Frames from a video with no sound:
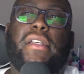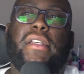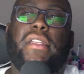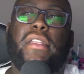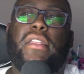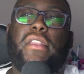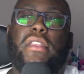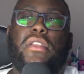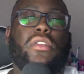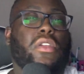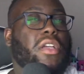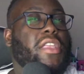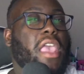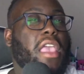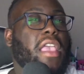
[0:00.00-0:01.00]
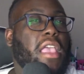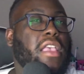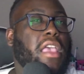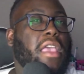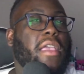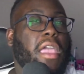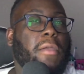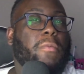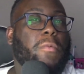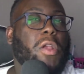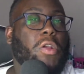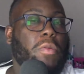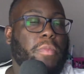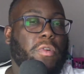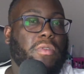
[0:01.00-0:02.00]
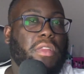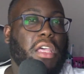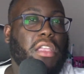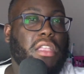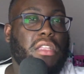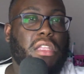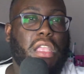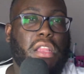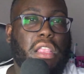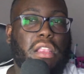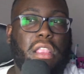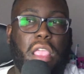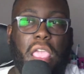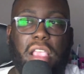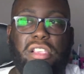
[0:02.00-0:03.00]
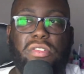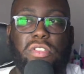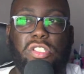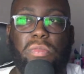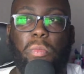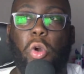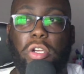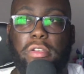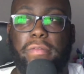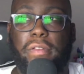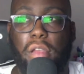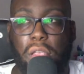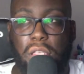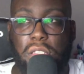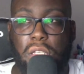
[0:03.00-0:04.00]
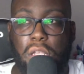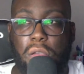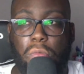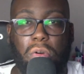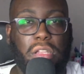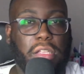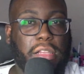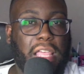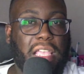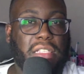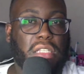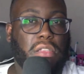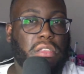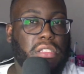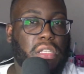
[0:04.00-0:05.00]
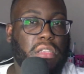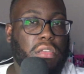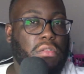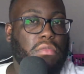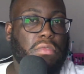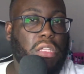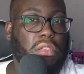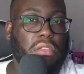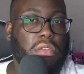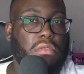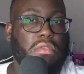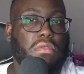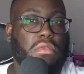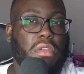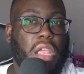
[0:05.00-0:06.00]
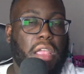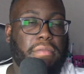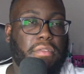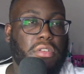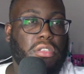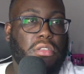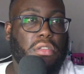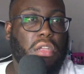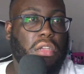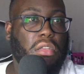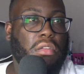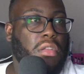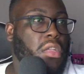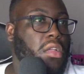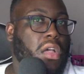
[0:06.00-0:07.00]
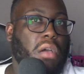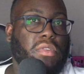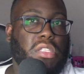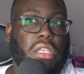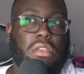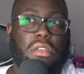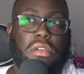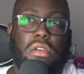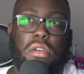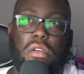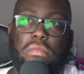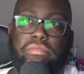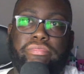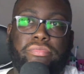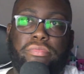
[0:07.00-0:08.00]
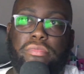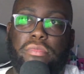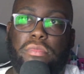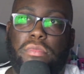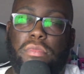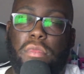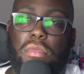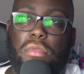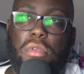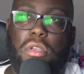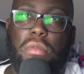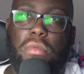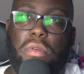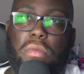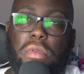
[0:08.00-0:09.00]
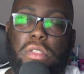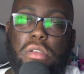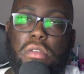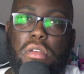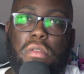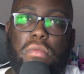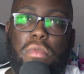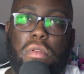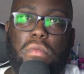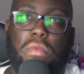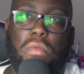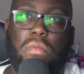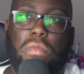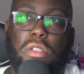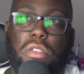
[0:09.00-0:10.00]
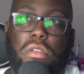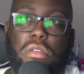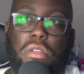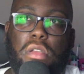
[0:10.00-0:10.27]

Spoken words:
a wearable, like an actual smart device. While the Classic looks like your average like I would say what's a good what's a good